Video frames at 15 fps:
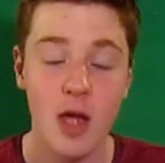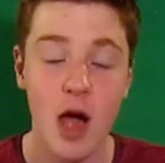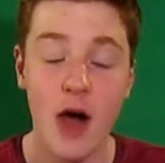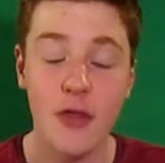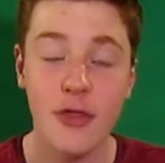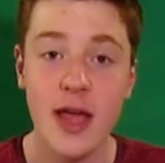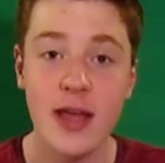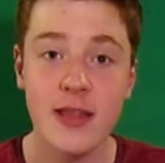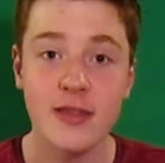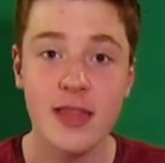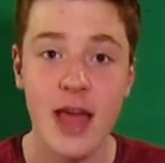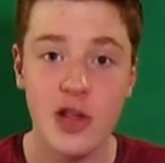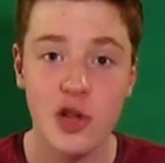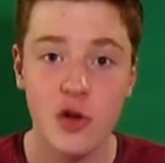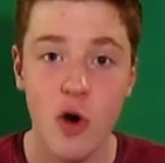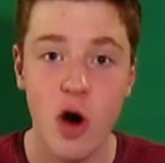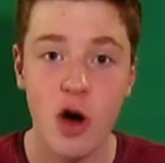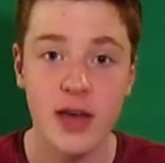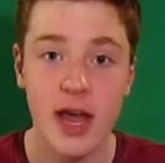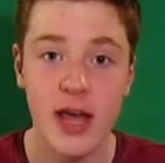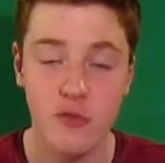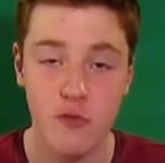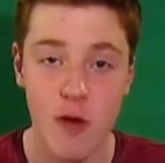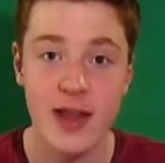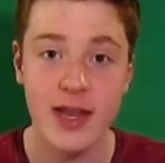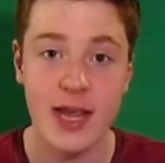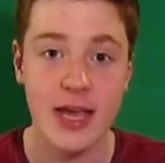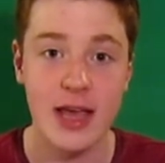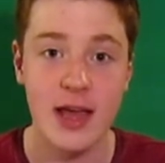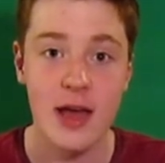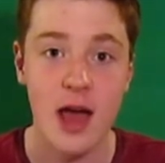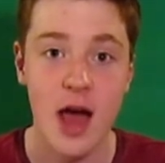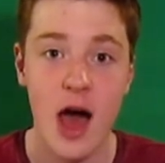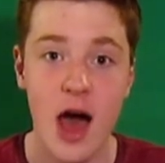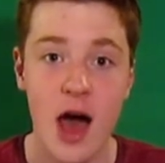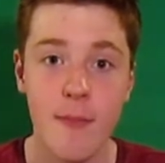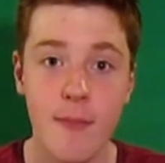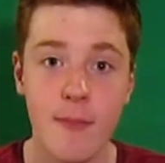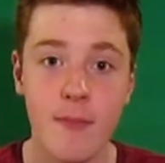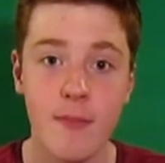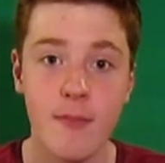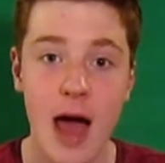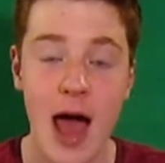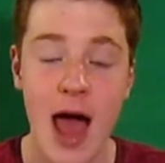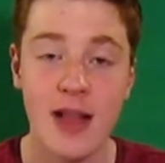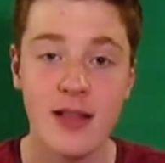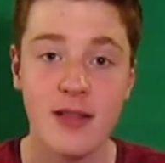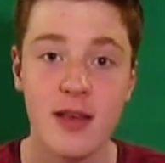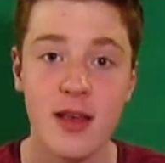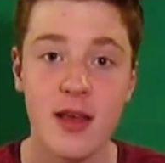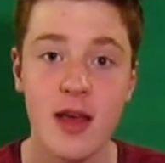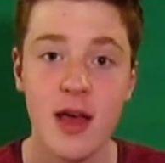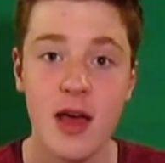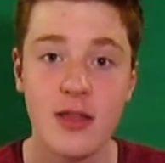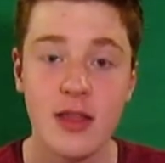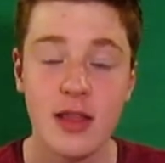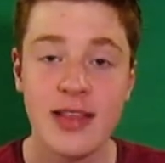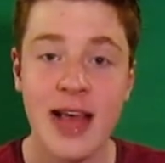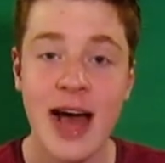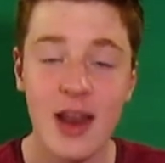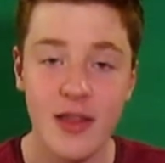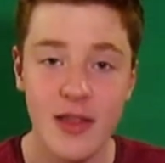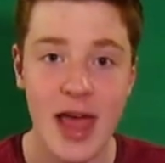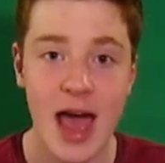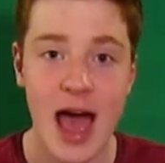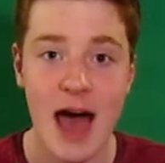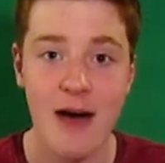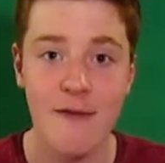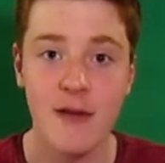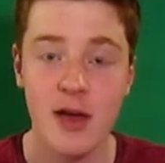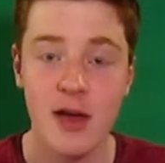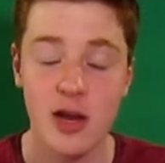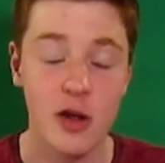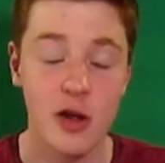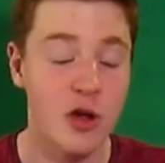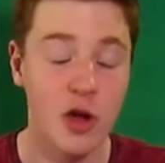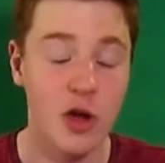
I think their squad is ready. And the talent they have, you know, you've